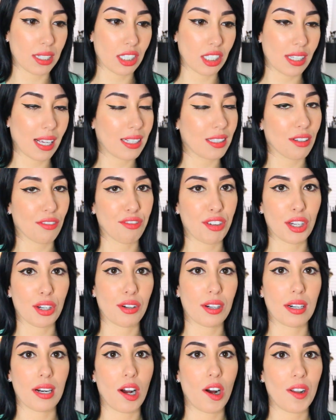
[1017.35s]
I just had to
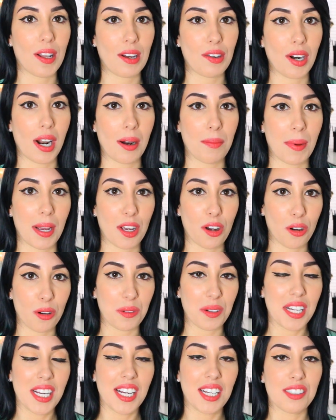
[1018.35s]
figure it all out on my
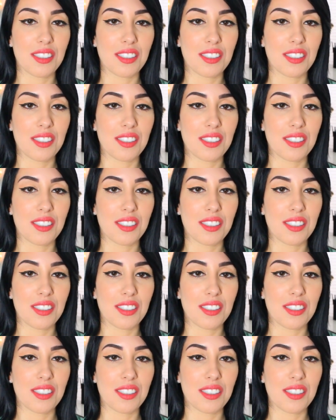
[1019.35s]
own.